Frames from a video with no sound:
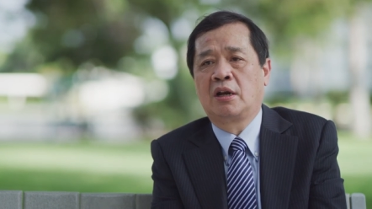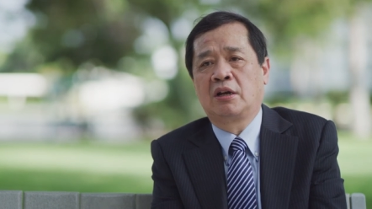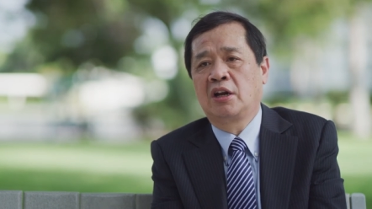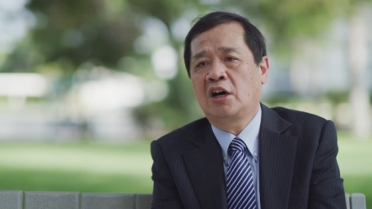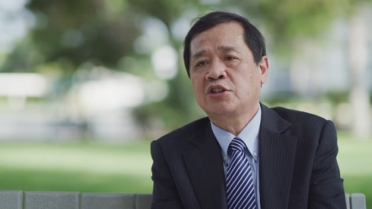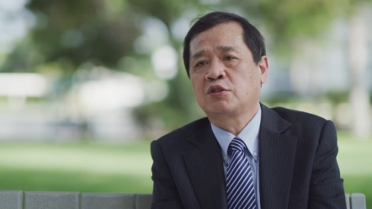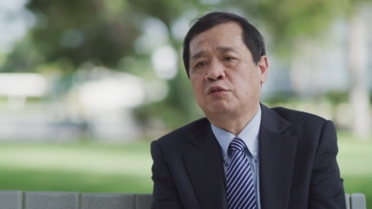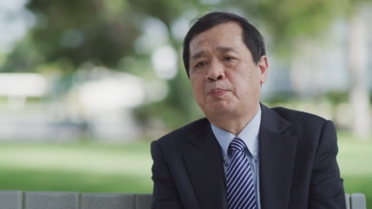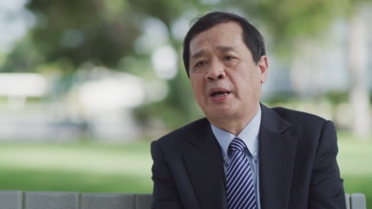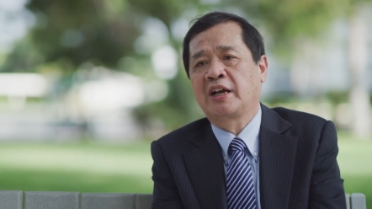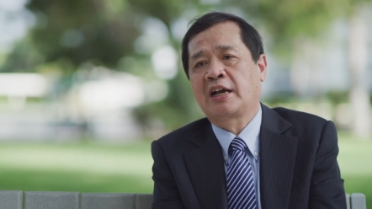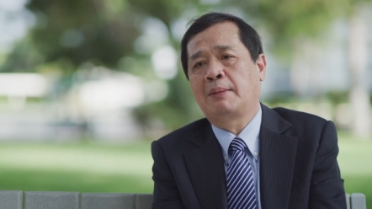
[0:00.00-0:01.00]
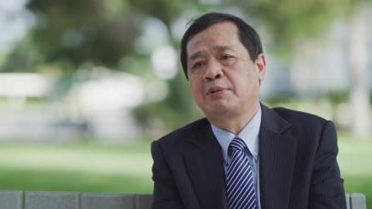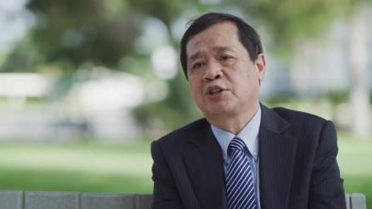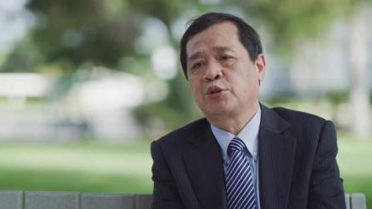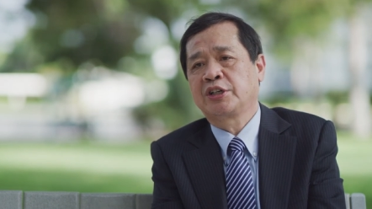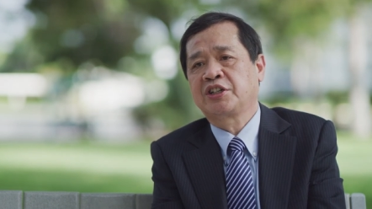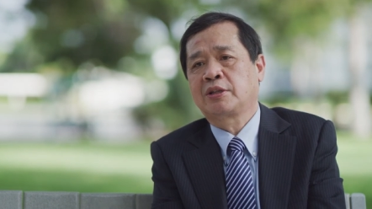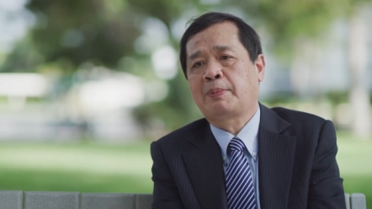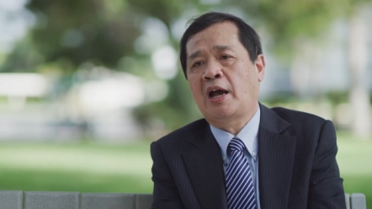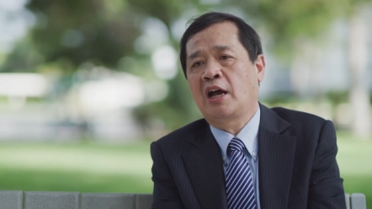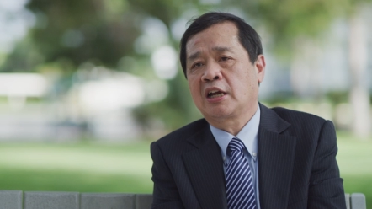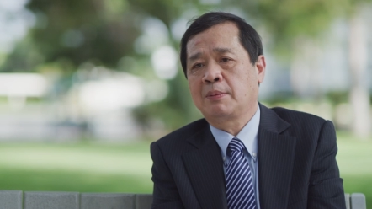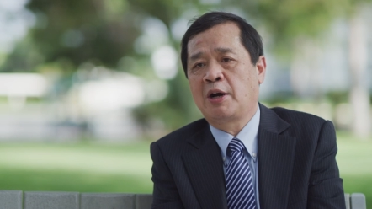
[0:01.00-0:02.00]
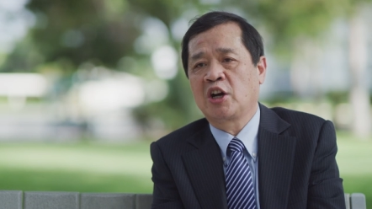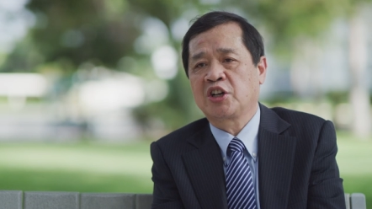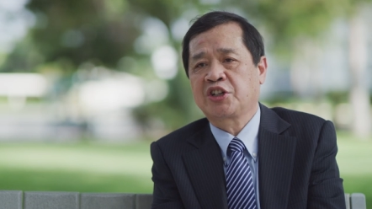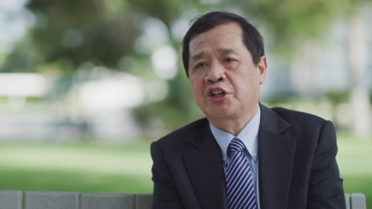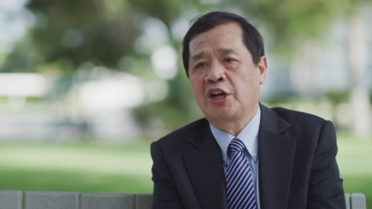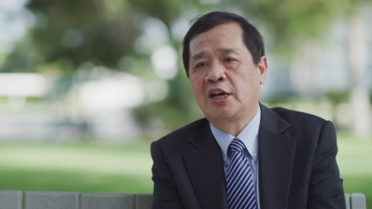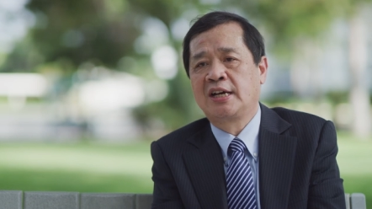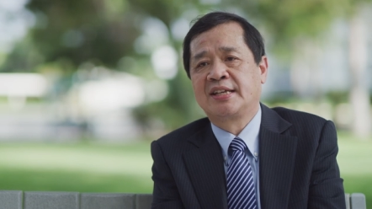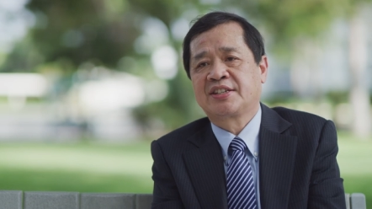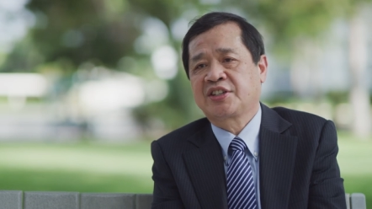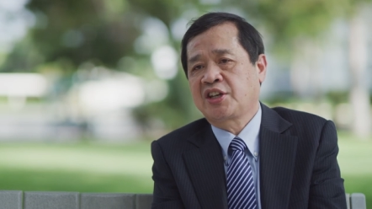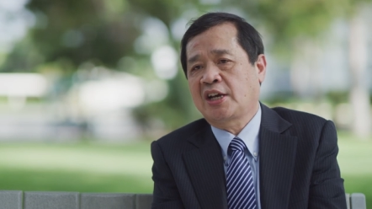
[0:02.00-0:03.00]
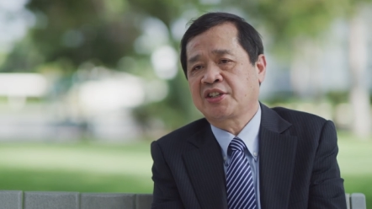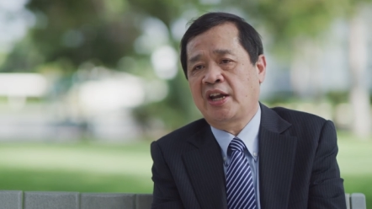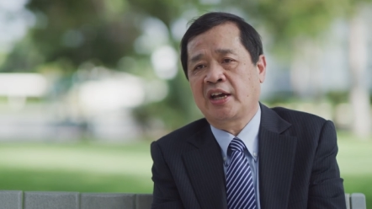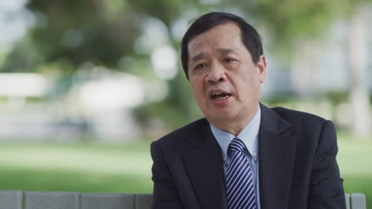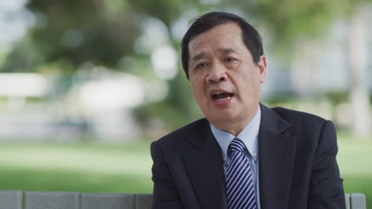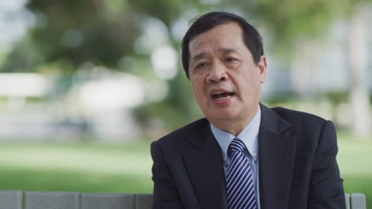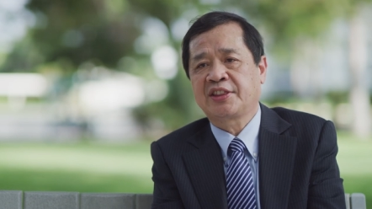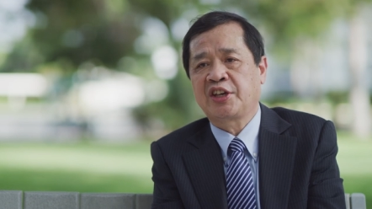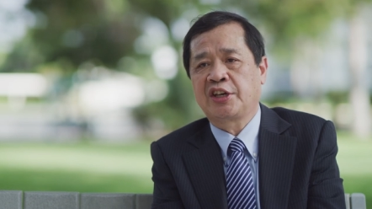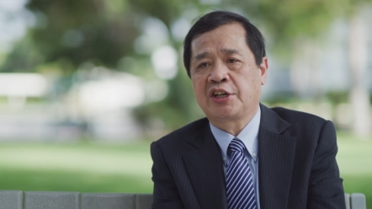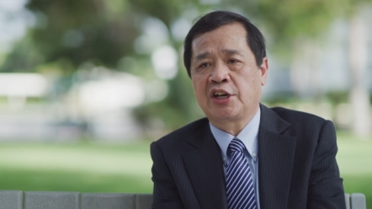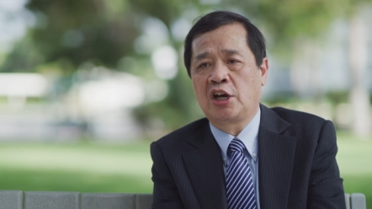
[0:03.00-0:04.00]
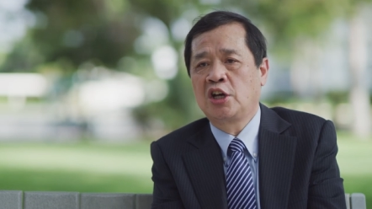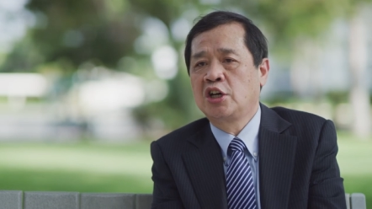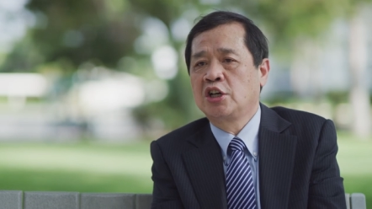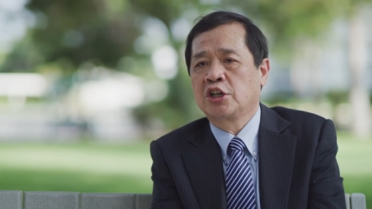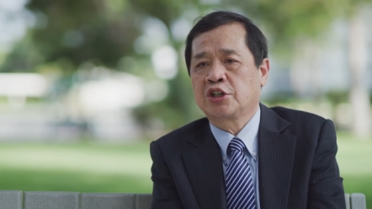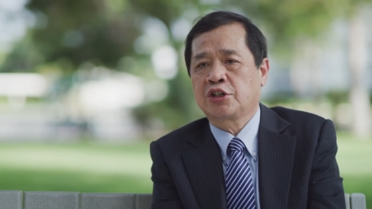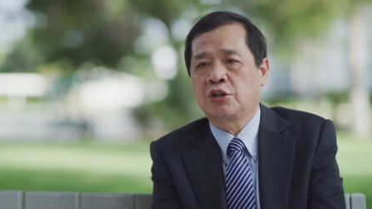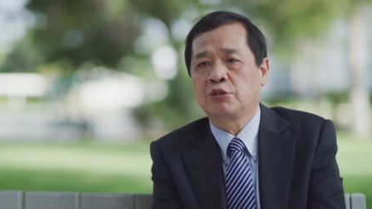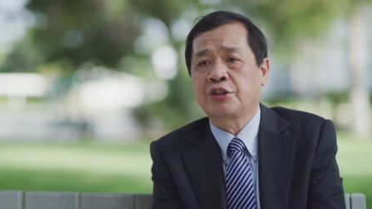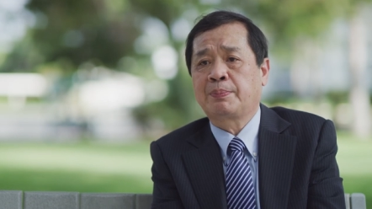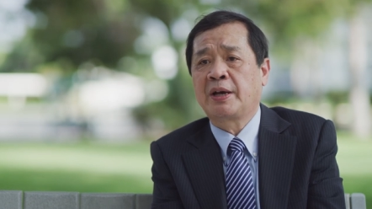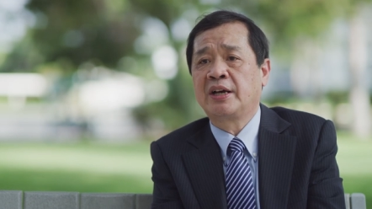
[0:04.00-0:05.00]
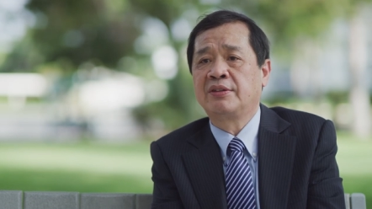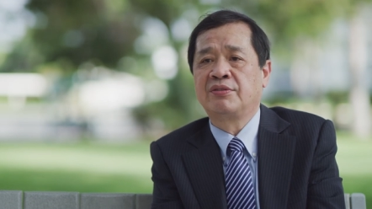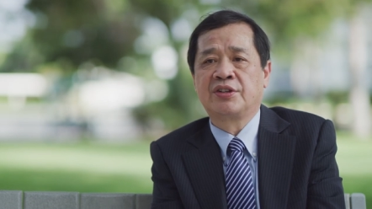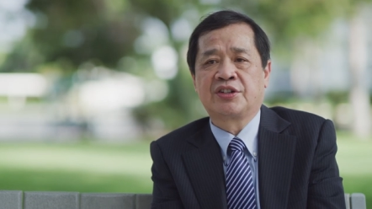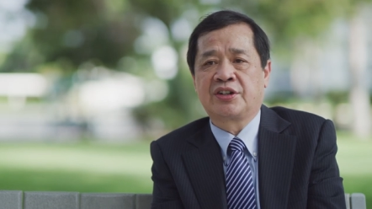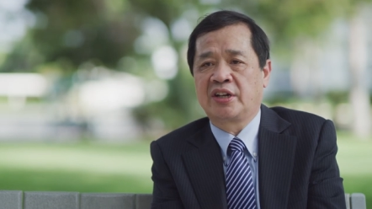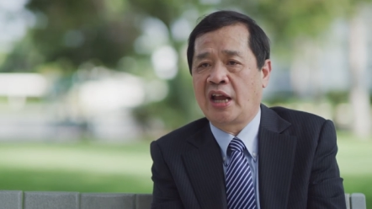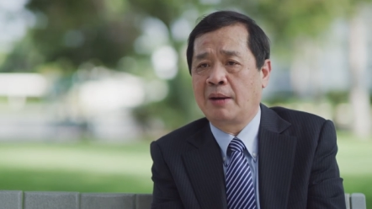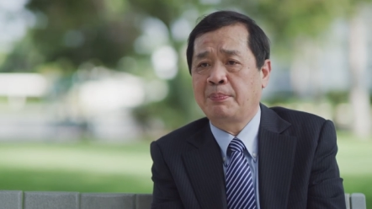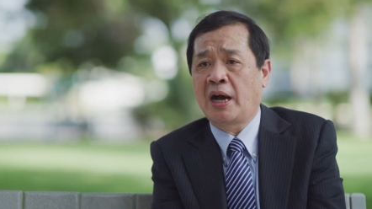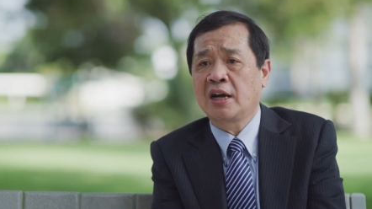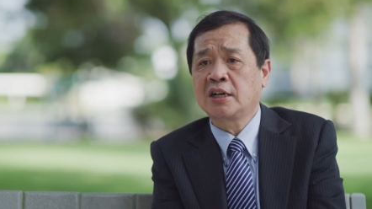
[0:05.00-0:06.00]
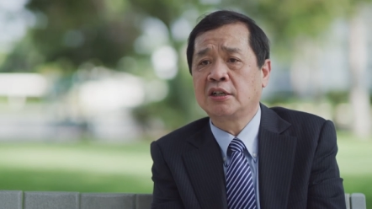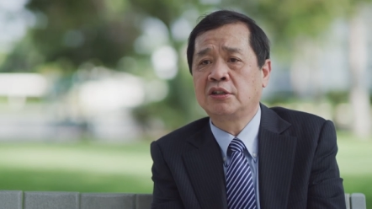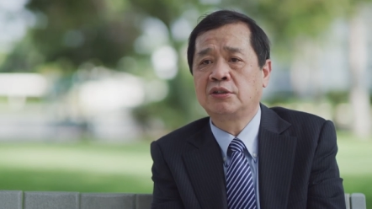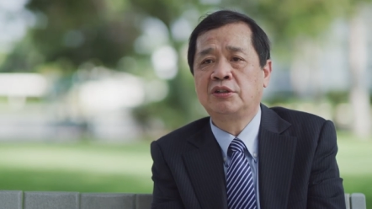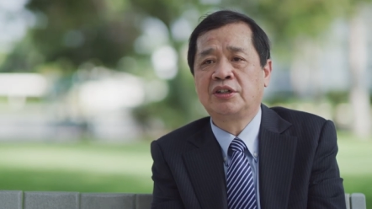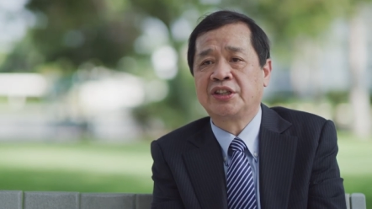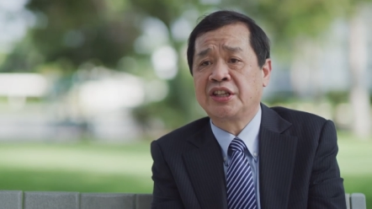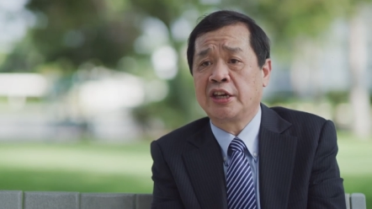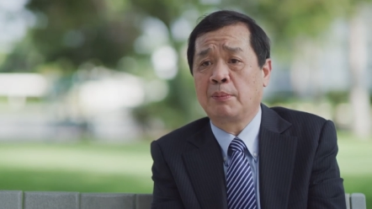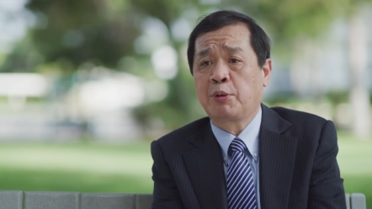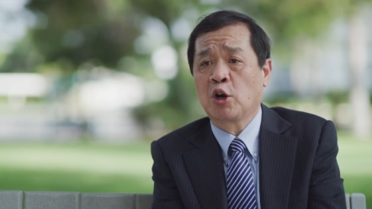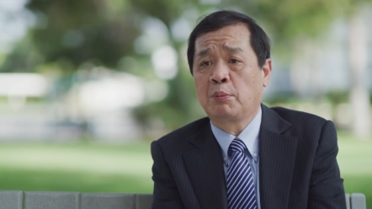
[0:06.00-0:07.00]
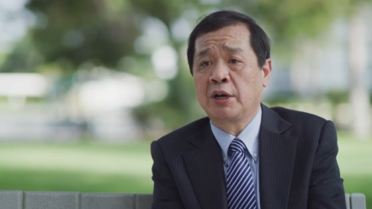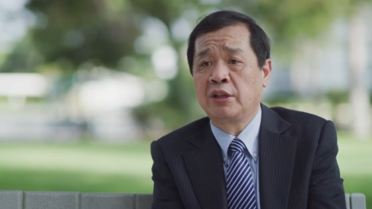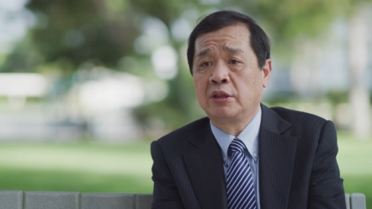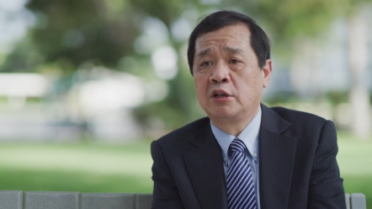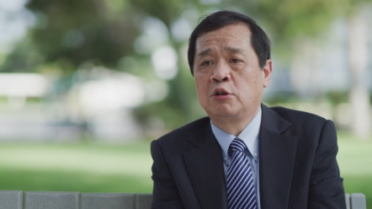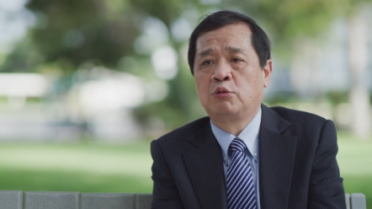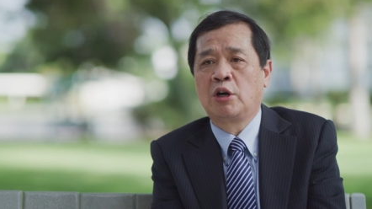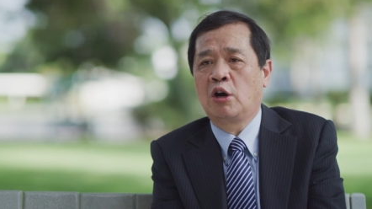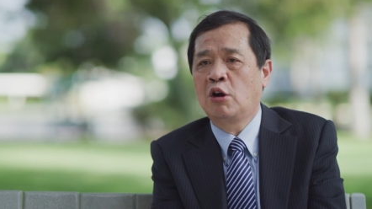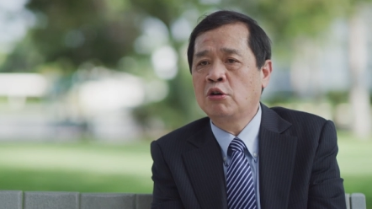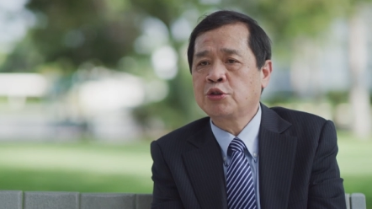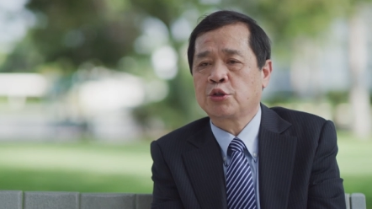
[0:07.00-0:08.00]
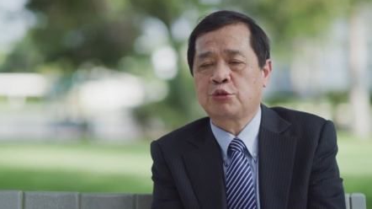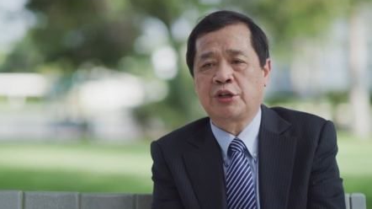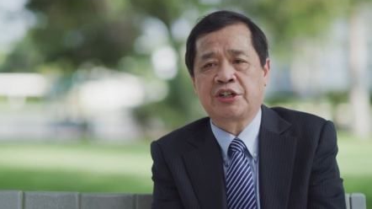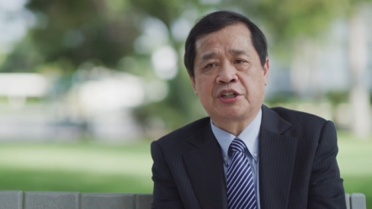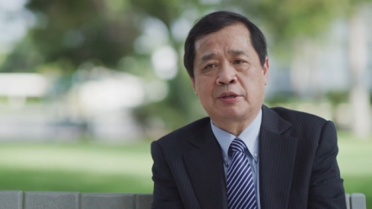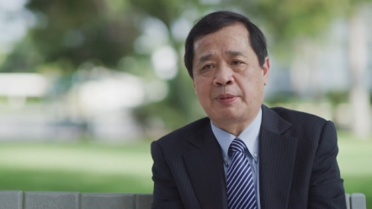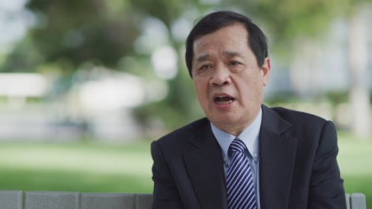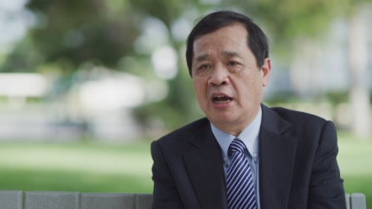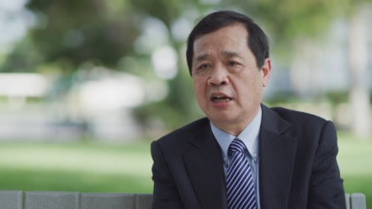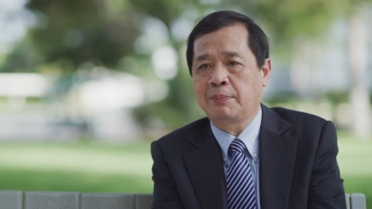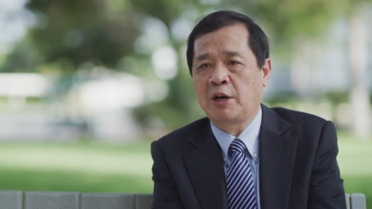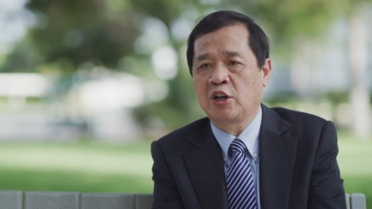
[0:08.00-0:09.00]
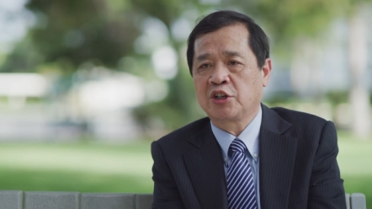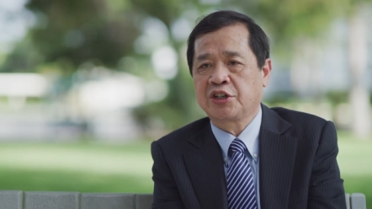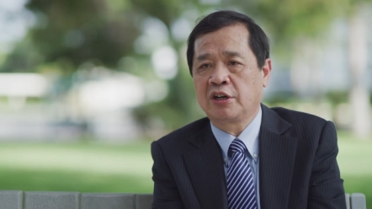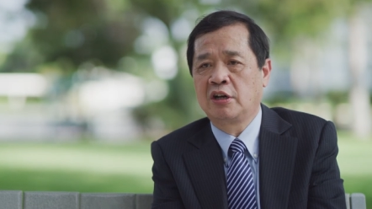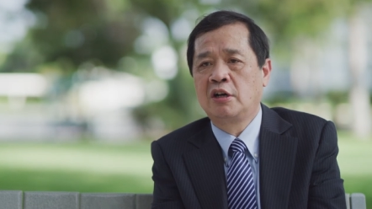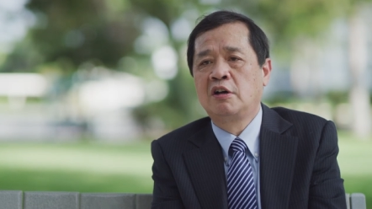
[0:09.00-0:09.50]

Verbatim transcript: Lots of pain can be treated by acupuncture, It's just like a headache, shoulder pain, go, knee problem were also treated by acupuncture.